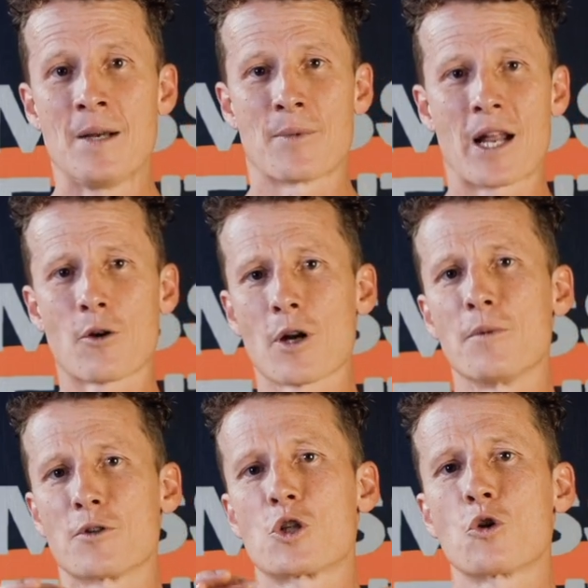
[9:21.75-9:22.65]
But I don't want to
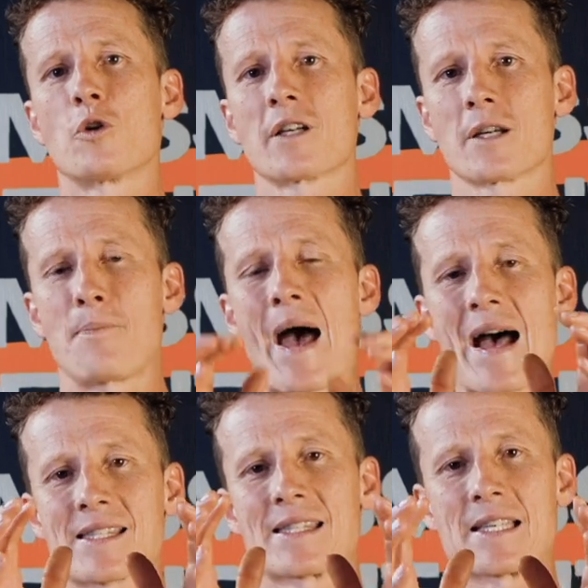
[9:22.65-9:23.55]
move too quickly
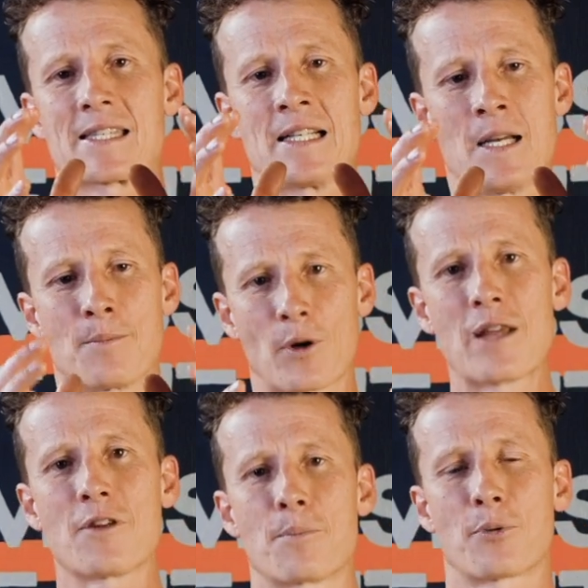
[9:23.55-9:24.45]
past this
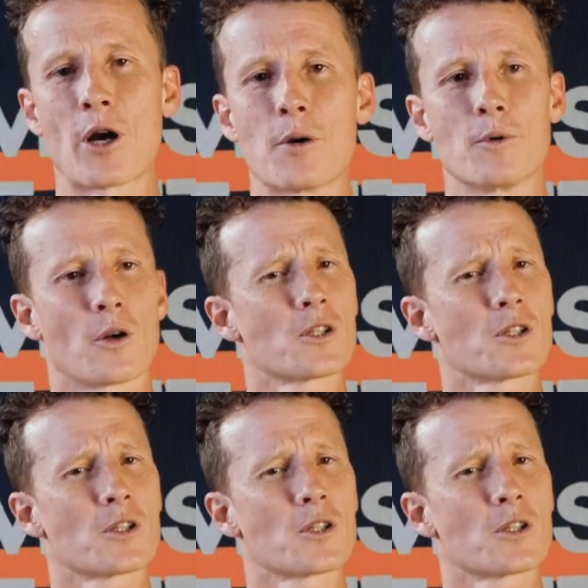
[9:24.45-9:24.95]
Moravian prayer movement.